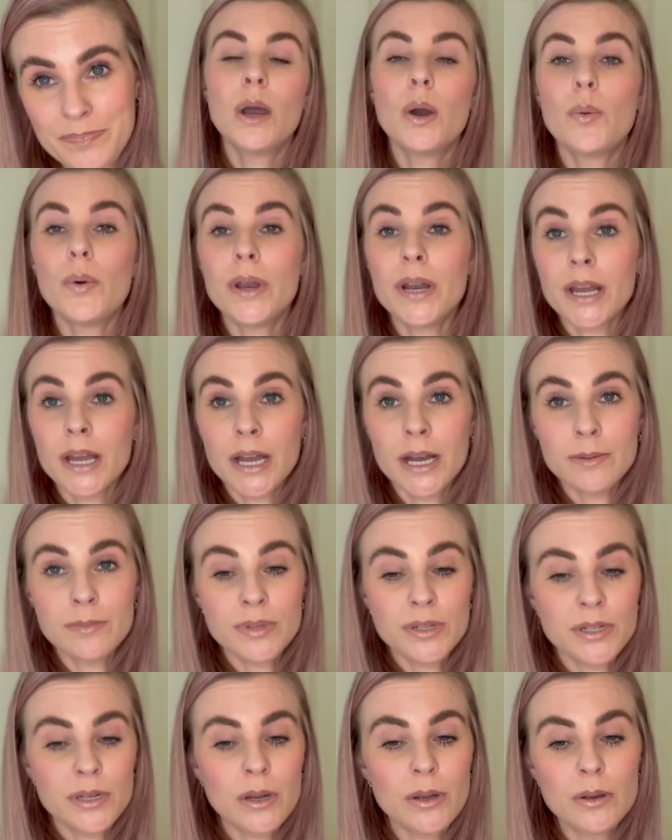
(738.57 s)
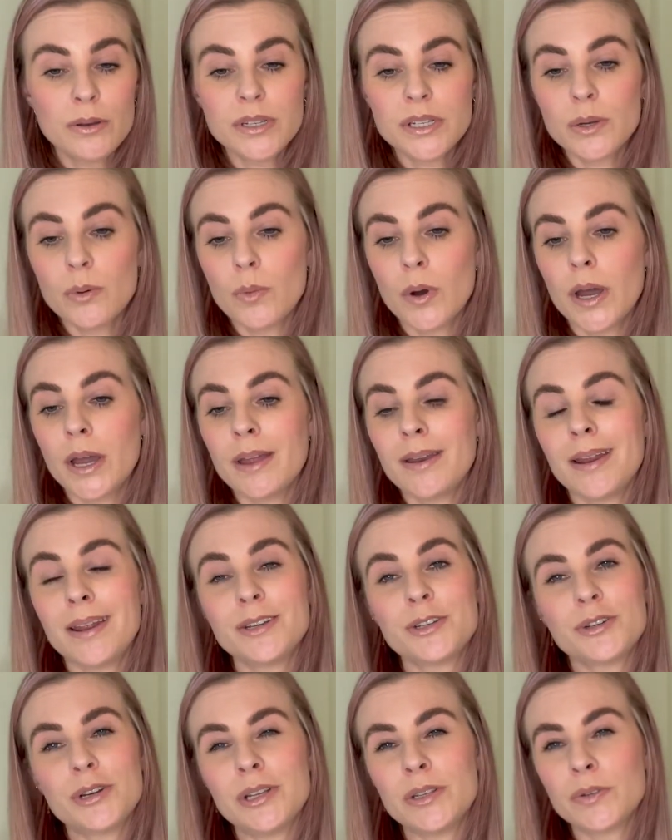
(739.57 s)
When it comes to losing weight
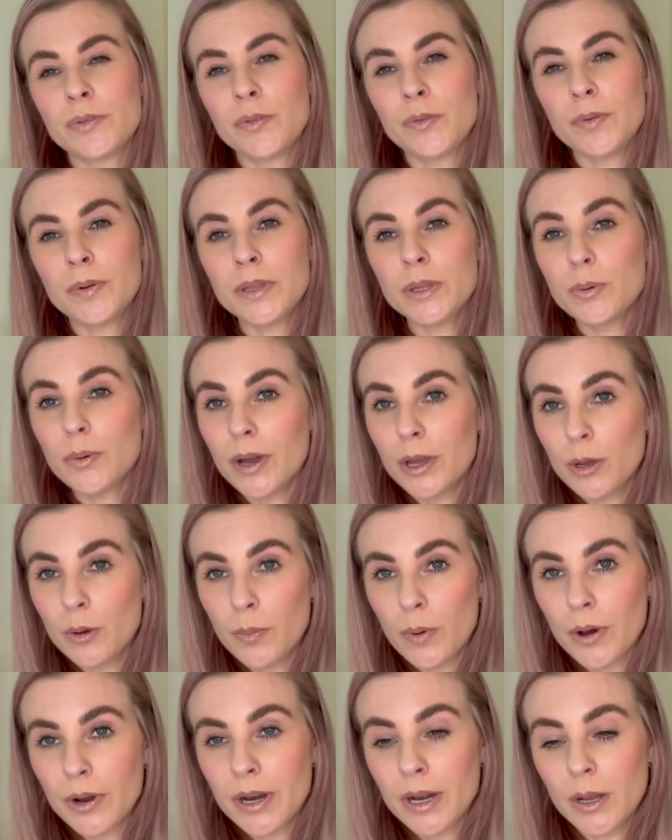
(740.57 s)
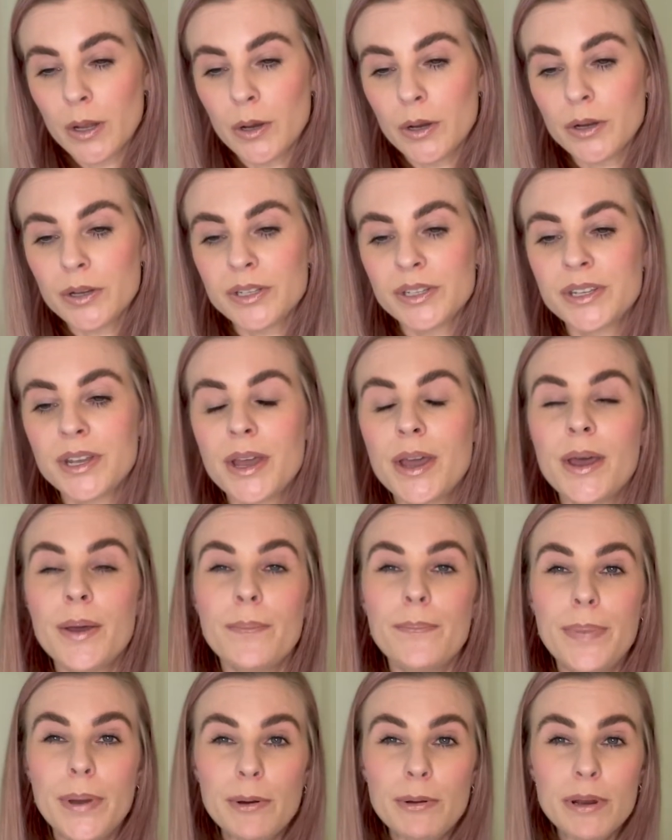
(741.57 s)
and transforming the way your body looks,
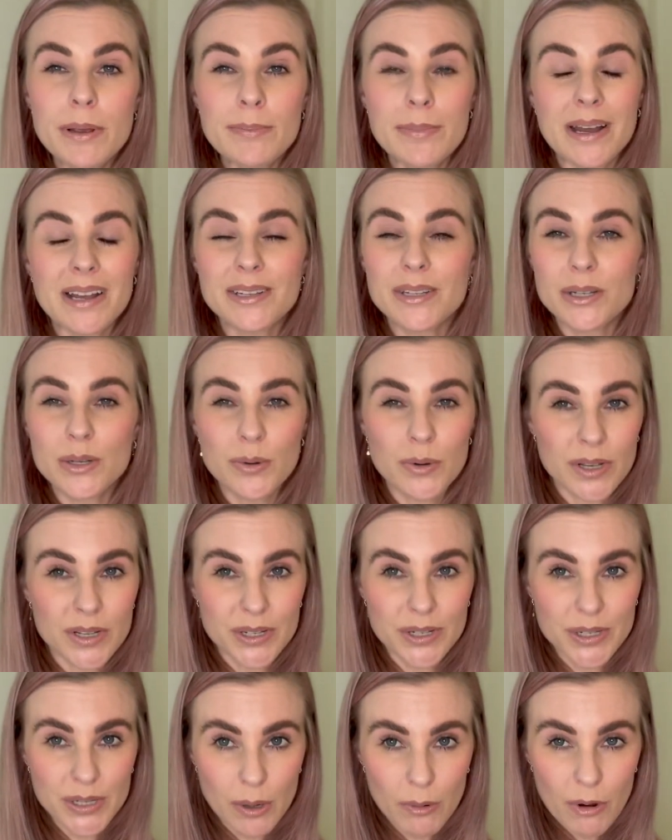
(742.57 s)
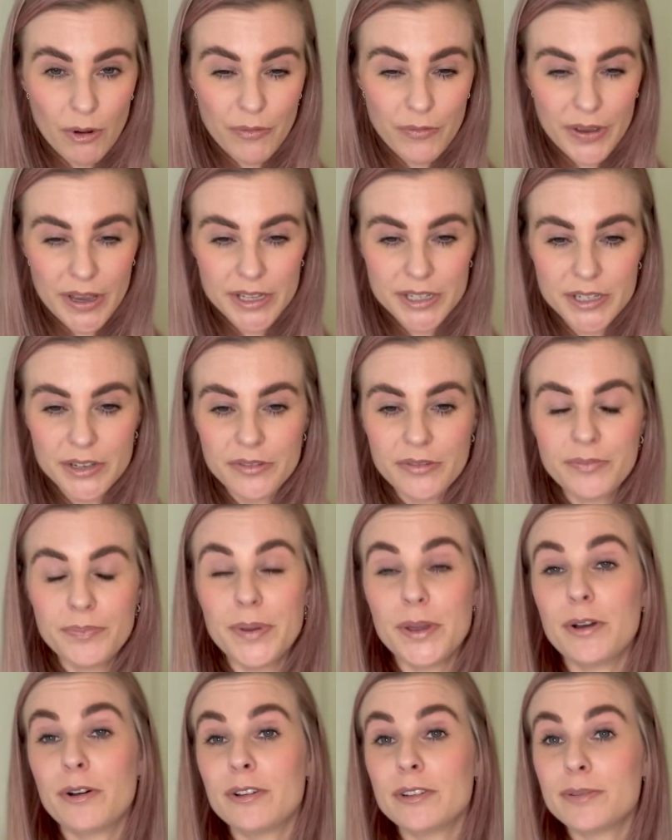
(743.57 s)
building muscle is so effective,
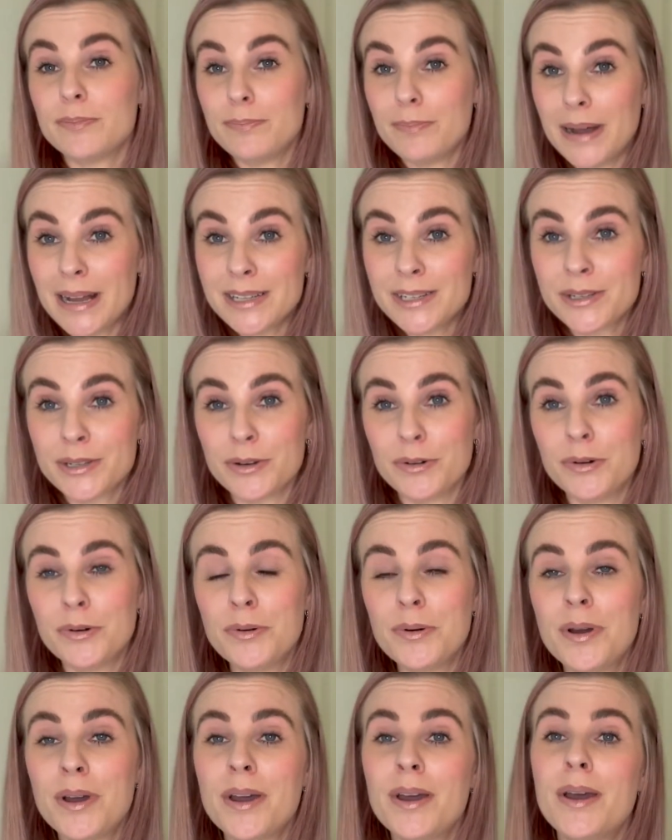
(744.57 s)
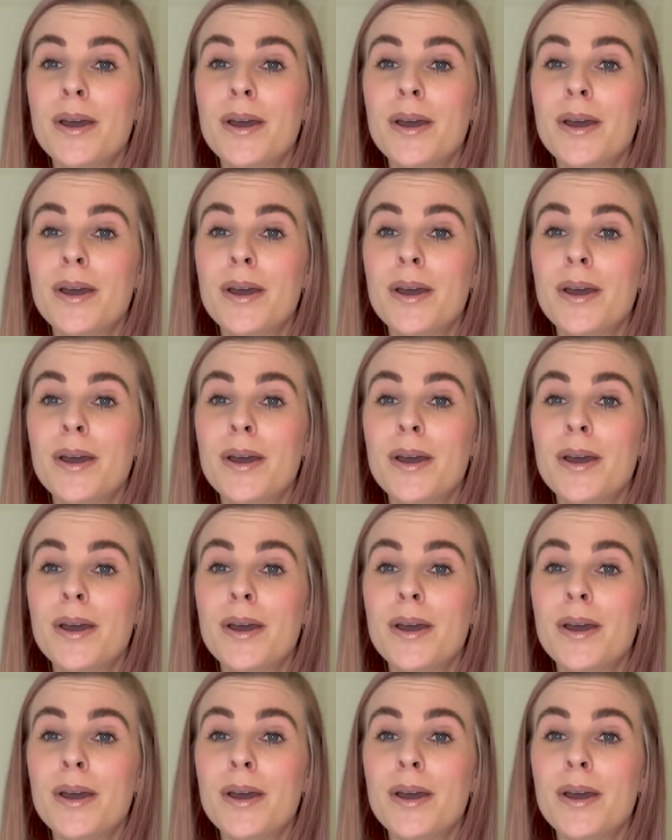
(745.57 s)
because muscle,